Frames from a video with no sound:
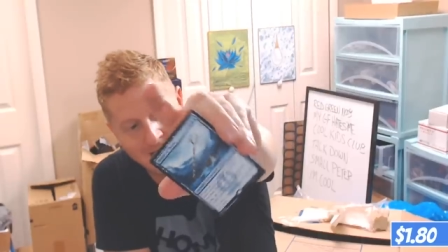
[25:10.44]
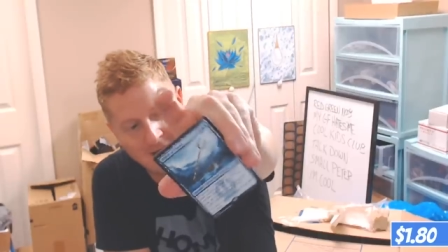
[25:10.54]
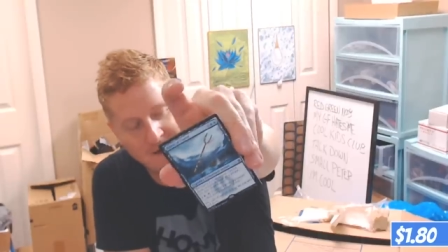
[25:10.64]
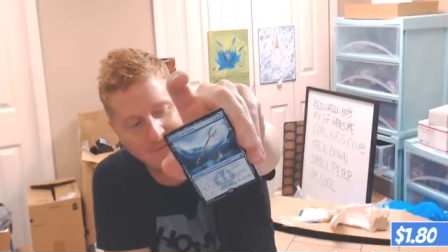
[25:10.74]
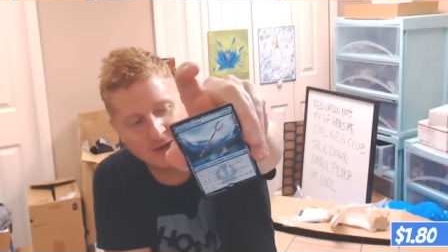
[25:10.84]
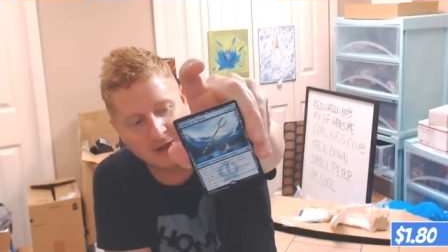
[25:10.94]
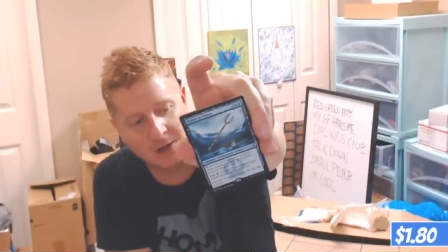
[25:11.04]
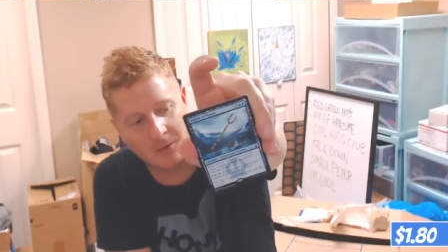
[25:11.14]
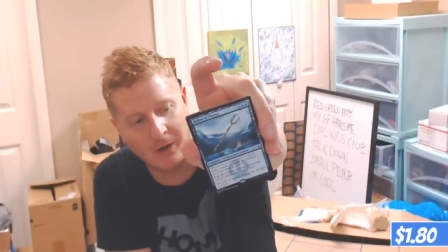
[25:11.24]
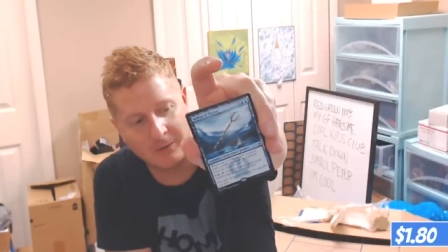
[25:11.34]
If every
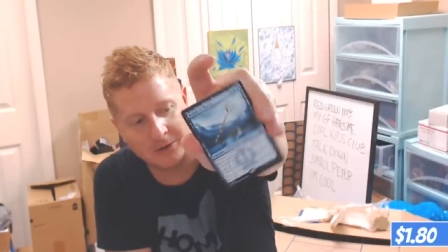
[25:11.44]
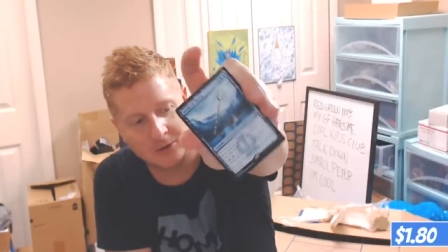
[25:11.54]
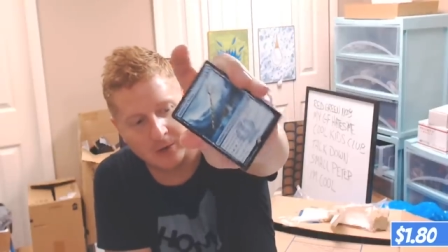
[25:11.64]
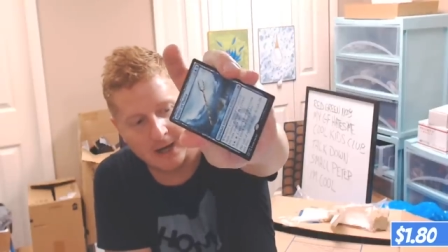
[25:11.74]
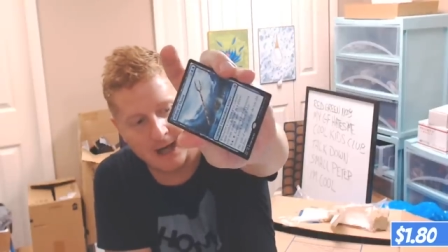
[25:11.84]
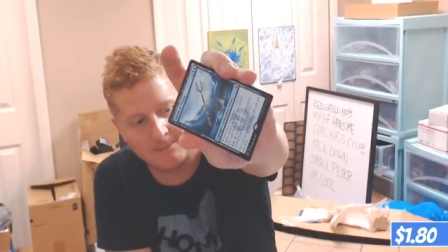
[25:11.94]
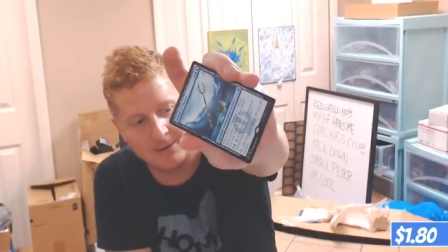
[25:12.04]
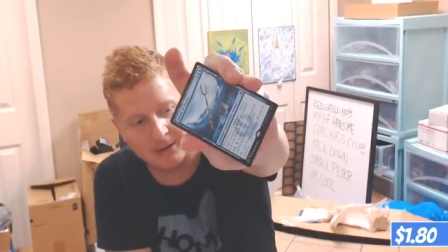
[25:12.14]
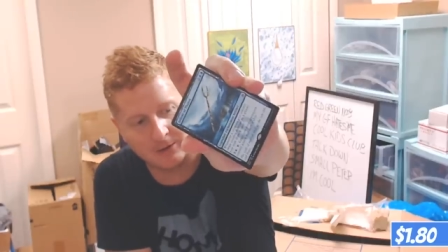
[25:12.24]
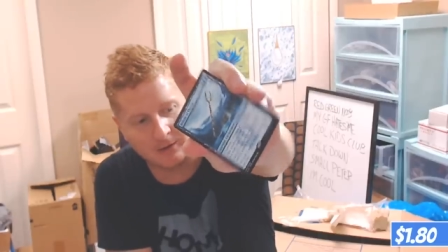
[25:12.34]
single one was great, I'd be
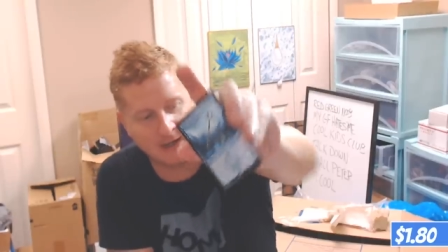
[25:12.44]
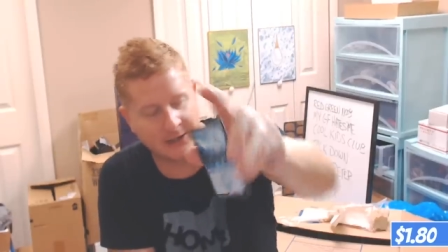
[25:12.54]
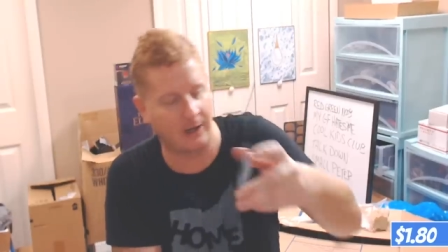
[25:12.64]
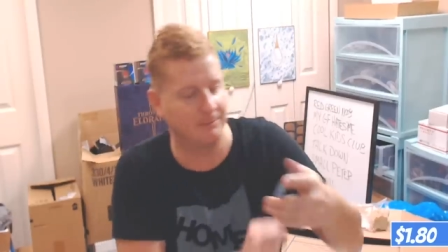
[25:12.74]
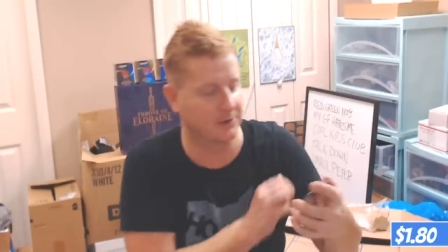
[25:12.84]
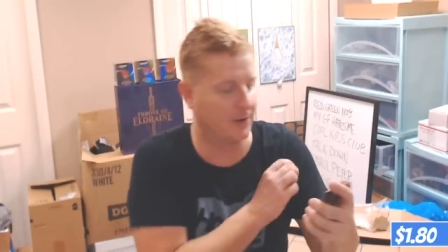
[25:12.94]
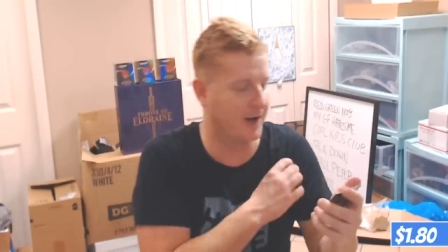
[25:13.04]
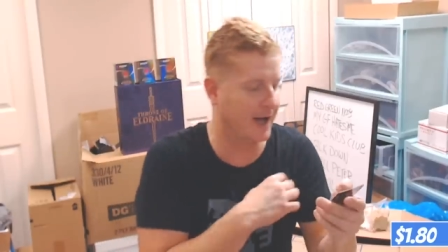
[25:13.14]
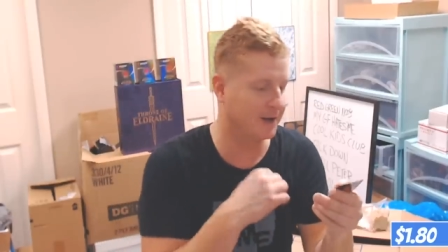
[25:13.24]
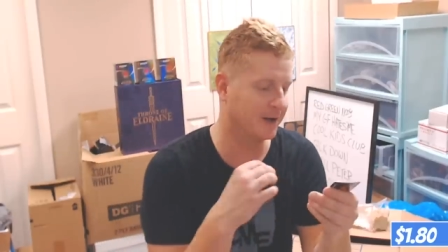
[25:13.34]
like, okay, something's going
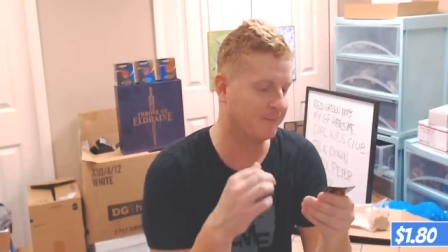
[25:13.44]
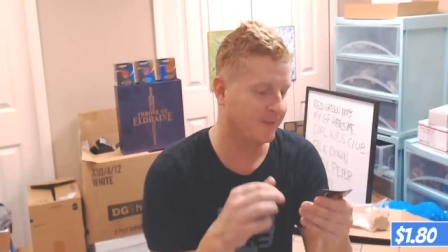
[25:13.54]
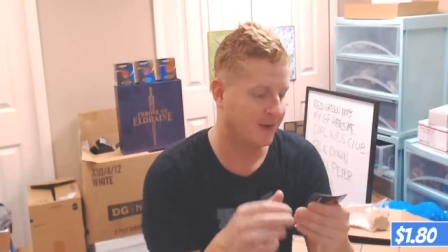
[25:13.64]
on here.